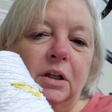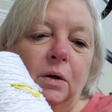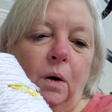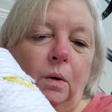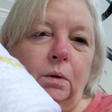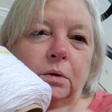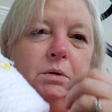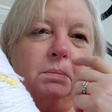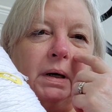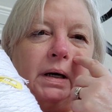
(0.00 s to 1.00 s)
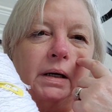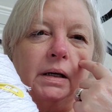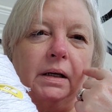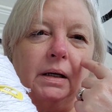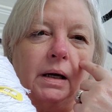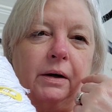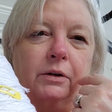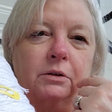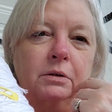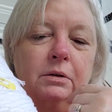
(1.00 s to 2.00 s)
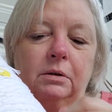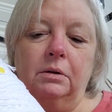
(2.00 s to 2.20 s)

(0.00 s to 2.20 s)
to hold my yarn